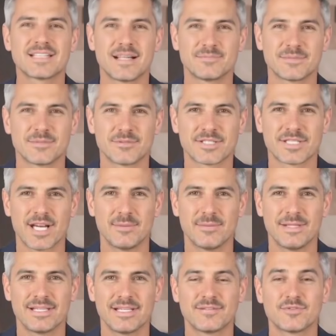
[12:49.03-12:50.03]
types in
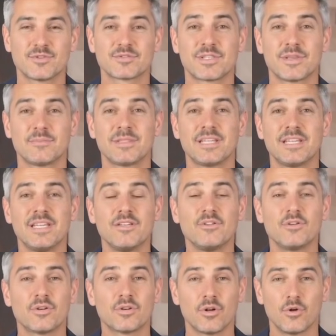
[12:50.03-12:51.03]
retirement gives you something
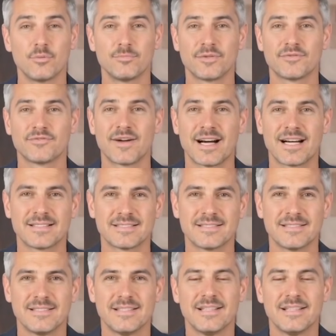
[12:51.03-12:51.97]
neither alone provides: